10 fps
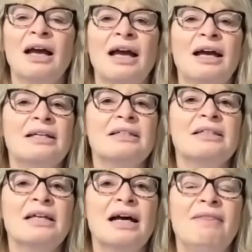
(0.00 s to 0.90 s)

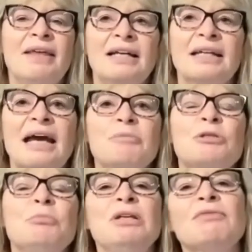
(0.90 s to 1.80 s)
And uh, that
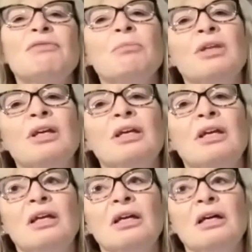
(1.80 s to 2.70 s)
kept me from
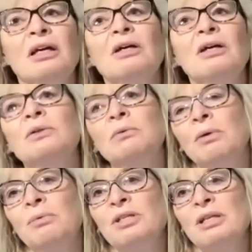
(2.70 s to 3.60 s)
thinking, oh, what
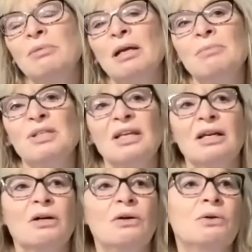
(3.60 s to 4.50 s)
well, we sometimes
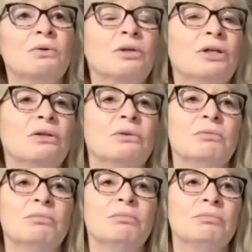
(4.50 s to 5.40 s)
think, oh, you
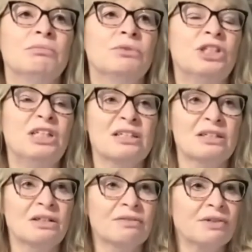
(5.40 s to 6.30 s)
know, she
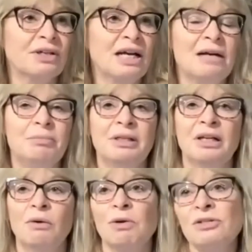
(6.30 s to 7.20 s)
doesn't look very happy.
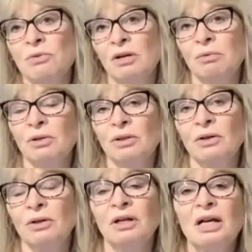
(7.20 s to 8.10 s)
Like, what's wrong with
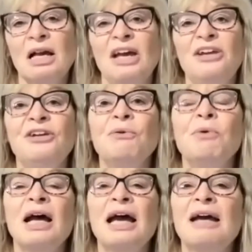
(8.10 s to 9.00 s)
her? You know,
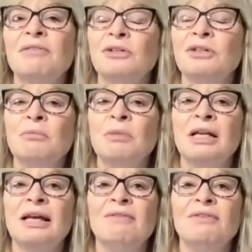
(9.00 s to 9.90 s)
what I have learned in my
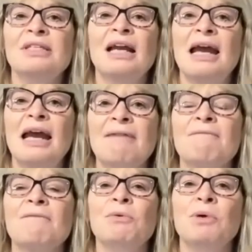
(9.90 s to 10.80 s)
life is that
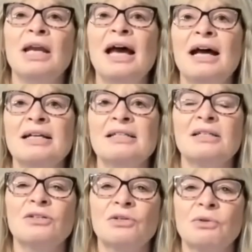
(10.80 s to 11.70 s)
everyone has
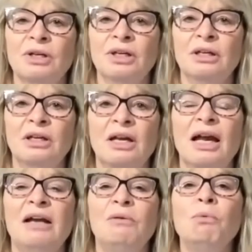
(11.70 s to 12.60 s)
a story,
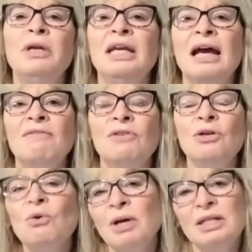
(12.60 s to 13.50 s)
and we have
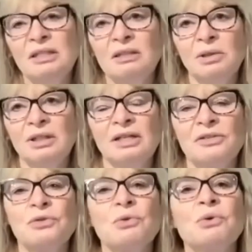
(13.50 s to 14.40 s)
no idea what that
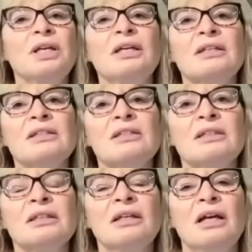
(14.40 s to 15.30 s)
story is.